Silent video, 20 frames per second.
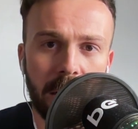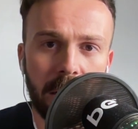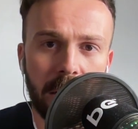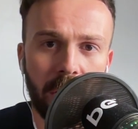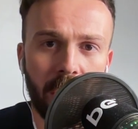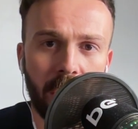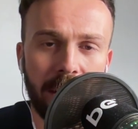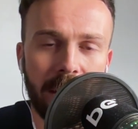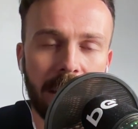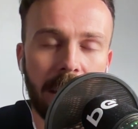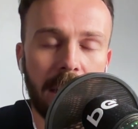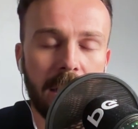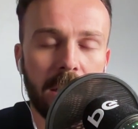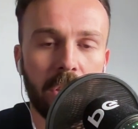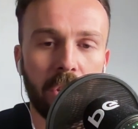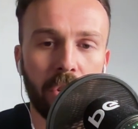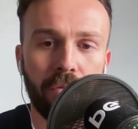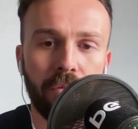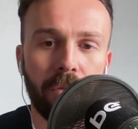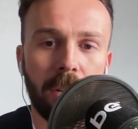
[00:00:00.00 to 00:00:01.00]
like, this
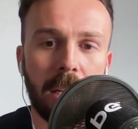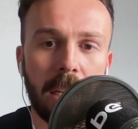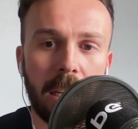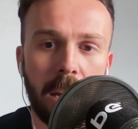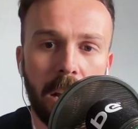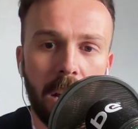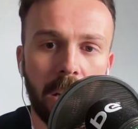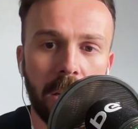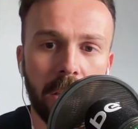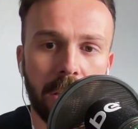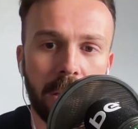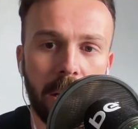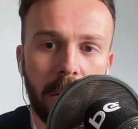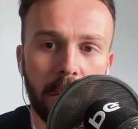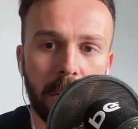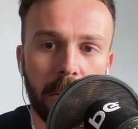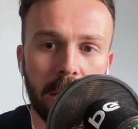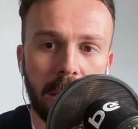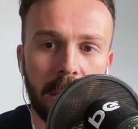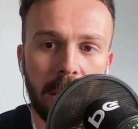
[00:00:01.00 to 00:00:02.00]
could really hurt
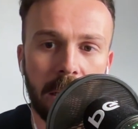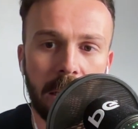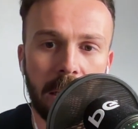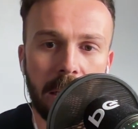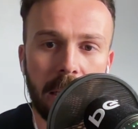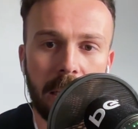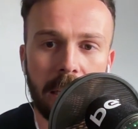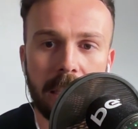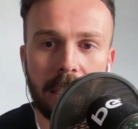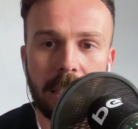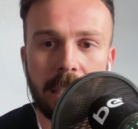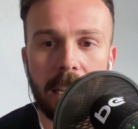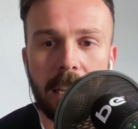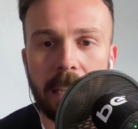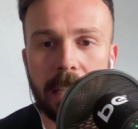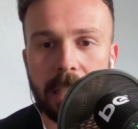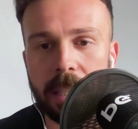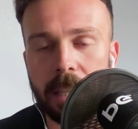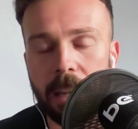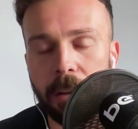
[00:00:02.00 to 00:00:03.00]
Chelsea, and
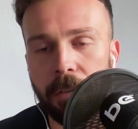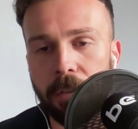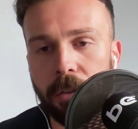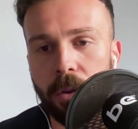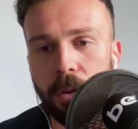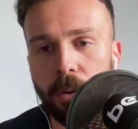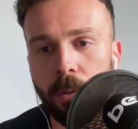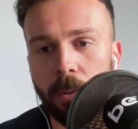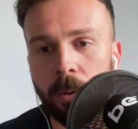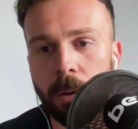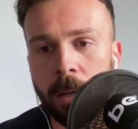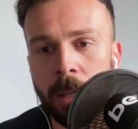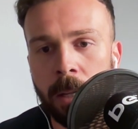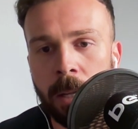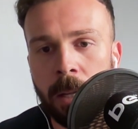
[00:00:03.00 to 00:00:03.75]
it's difficult